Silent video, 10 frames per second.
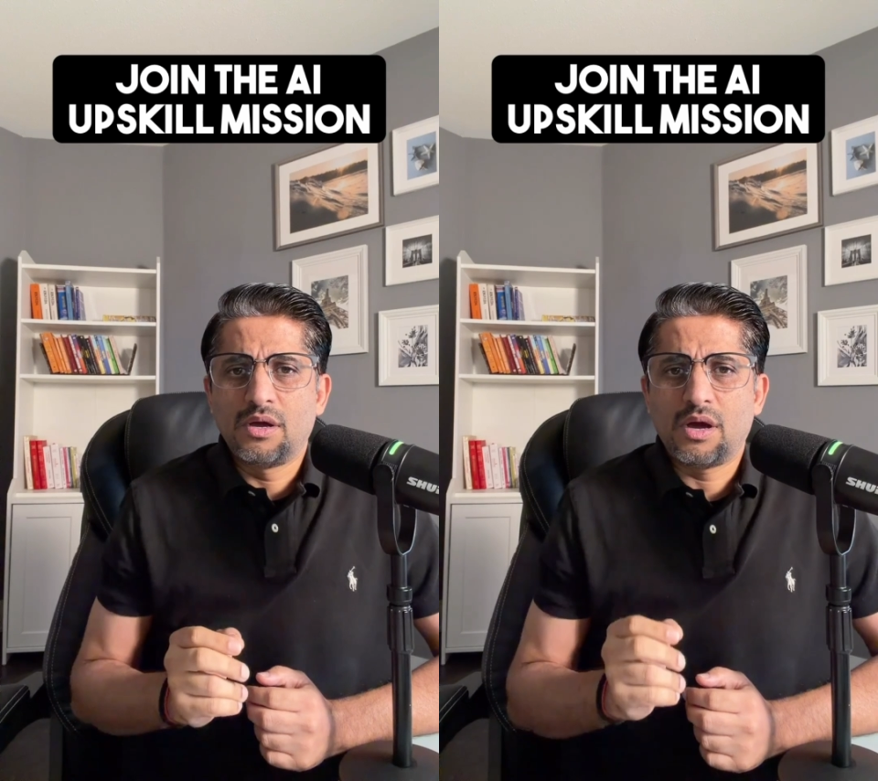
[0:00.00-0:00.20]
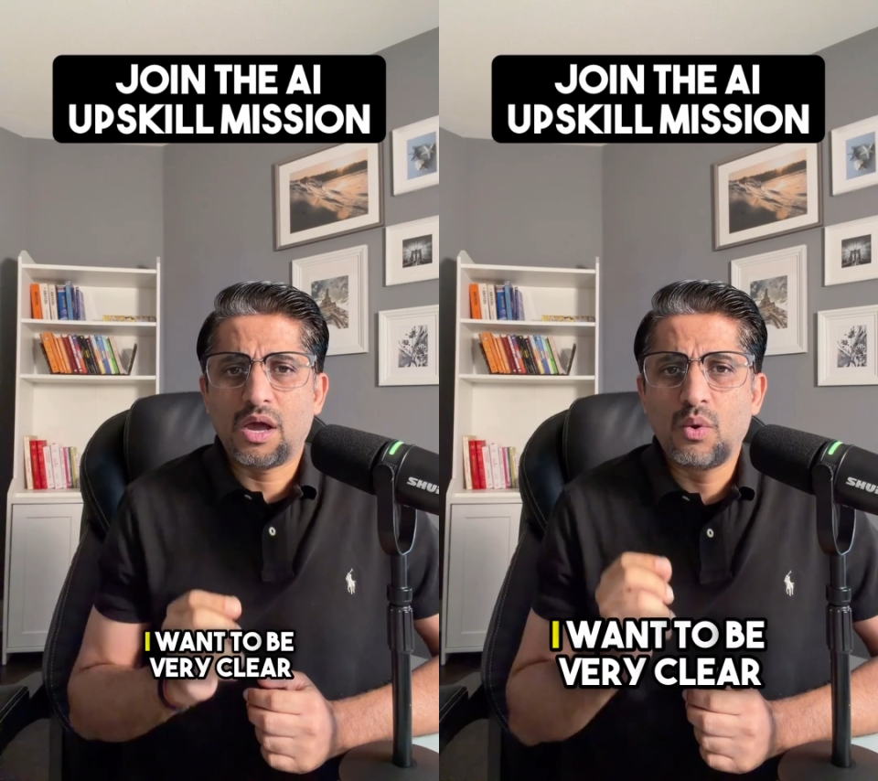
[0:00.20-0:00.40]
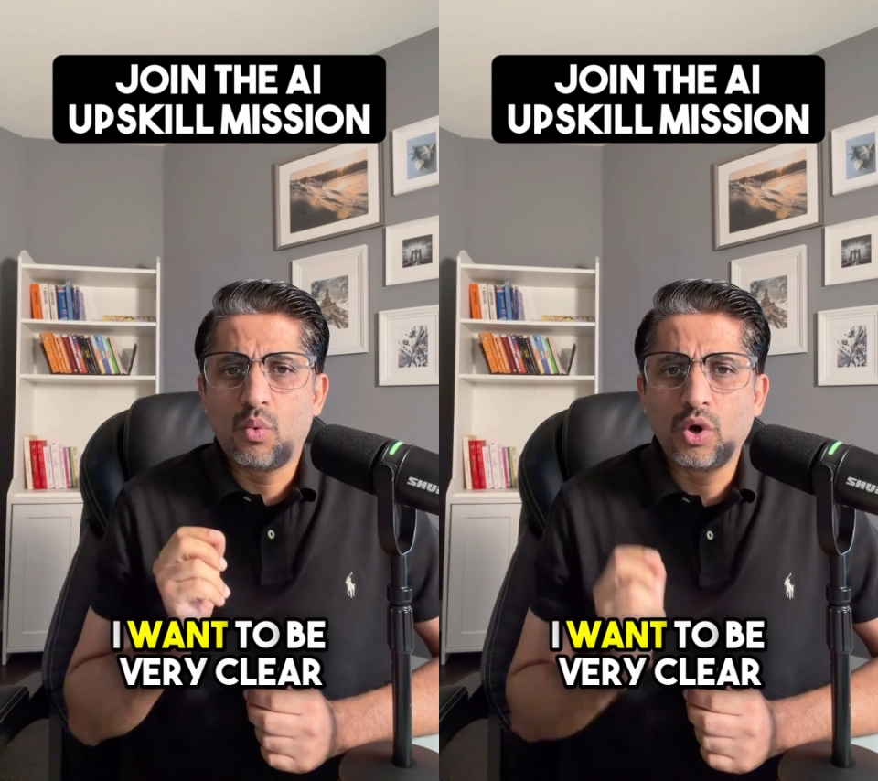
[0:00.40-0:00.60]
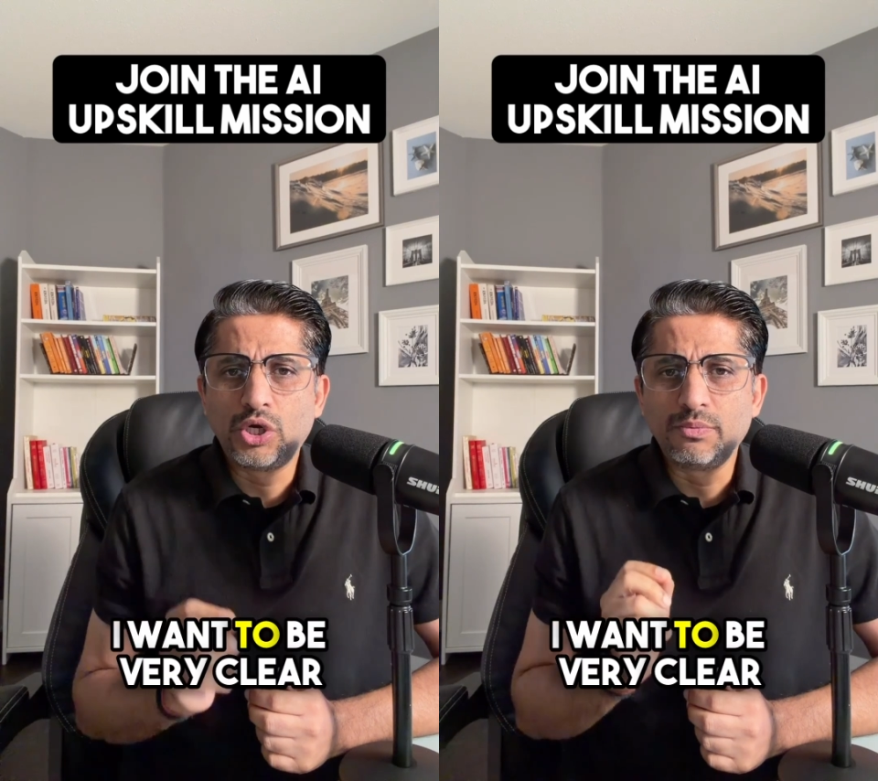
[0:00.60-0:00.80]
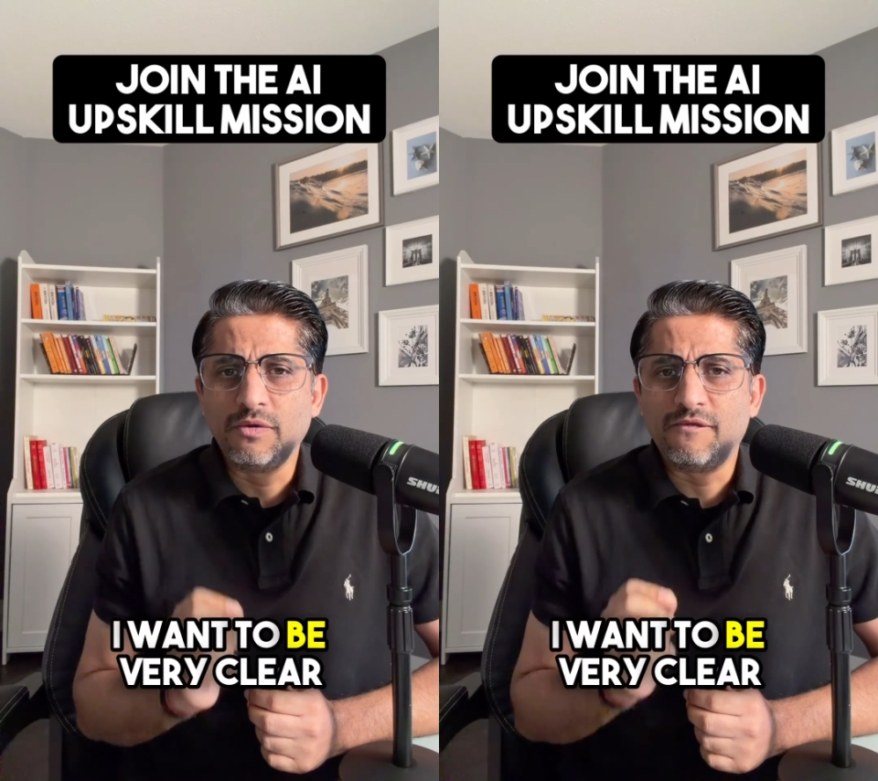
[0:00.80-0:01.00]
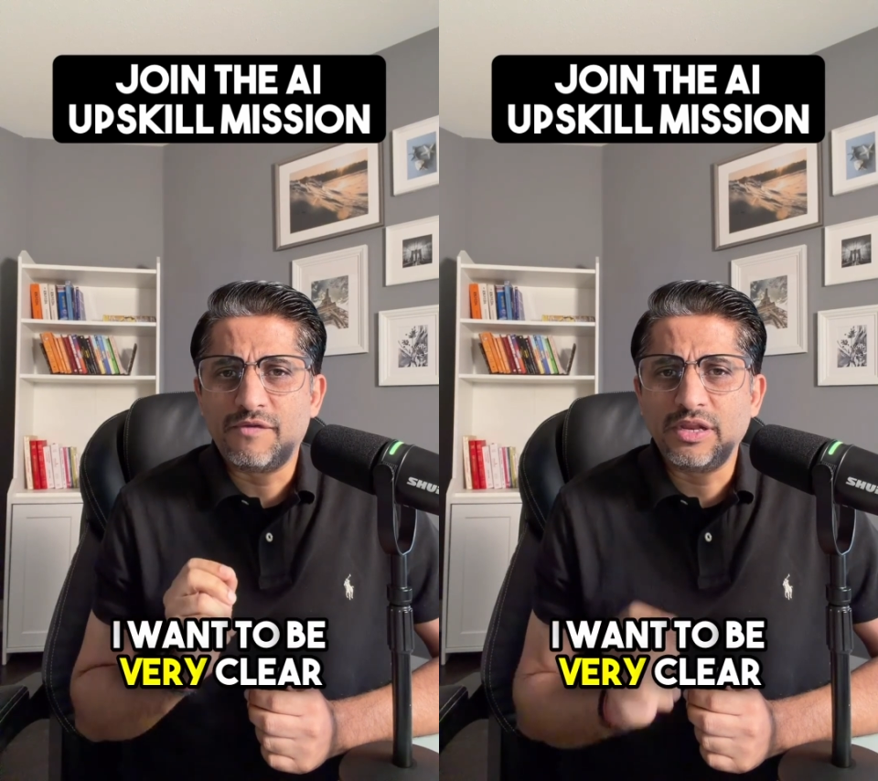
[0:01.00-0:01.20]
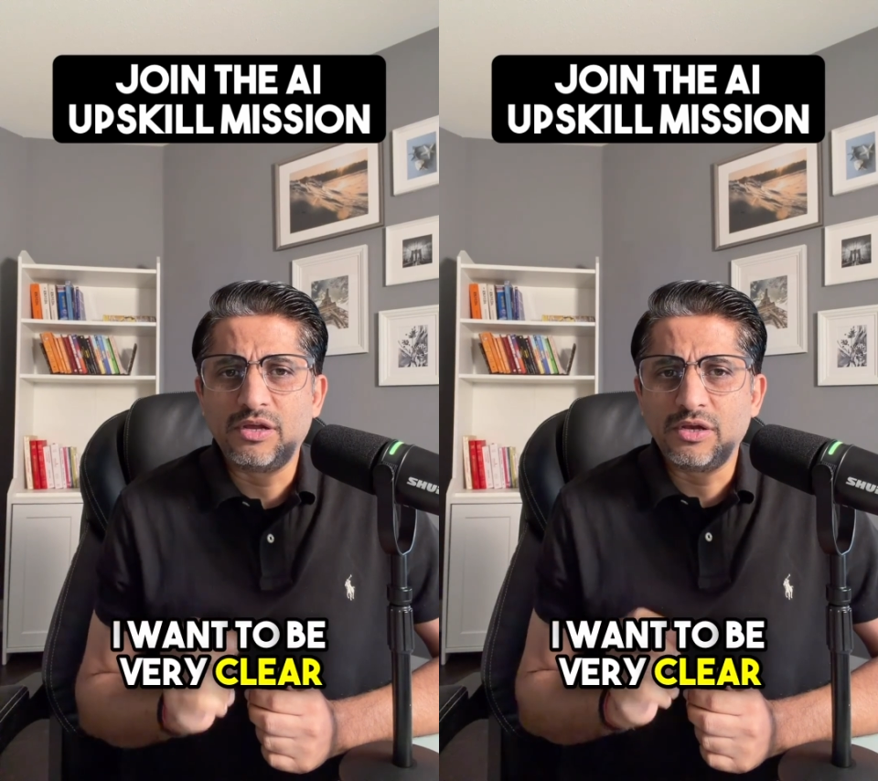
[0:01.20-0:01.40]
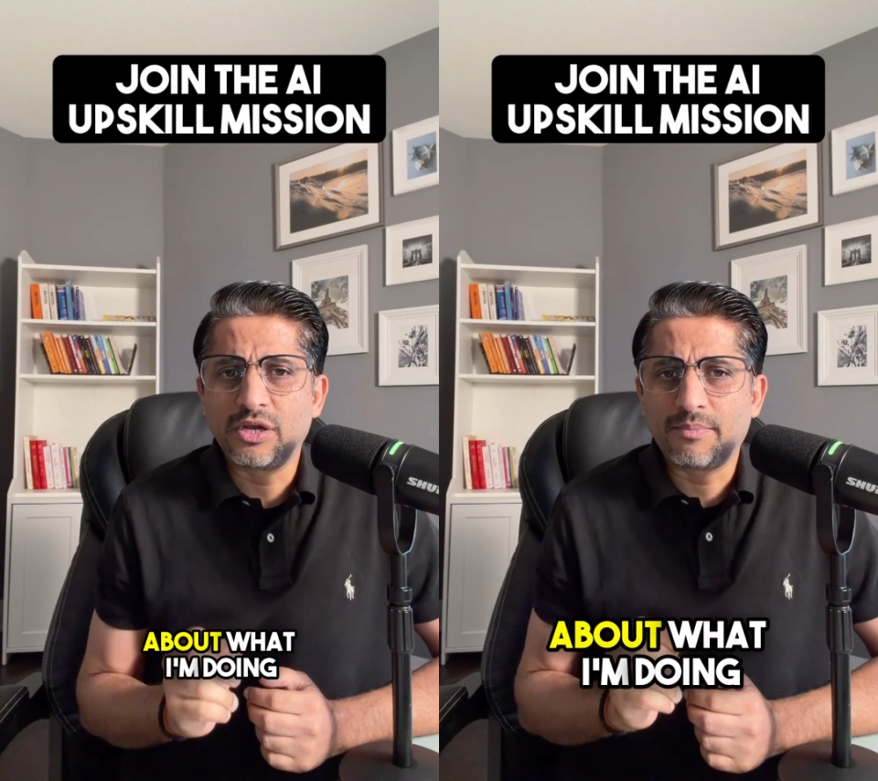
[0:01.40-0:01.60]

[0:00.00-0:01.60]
I want to be very clear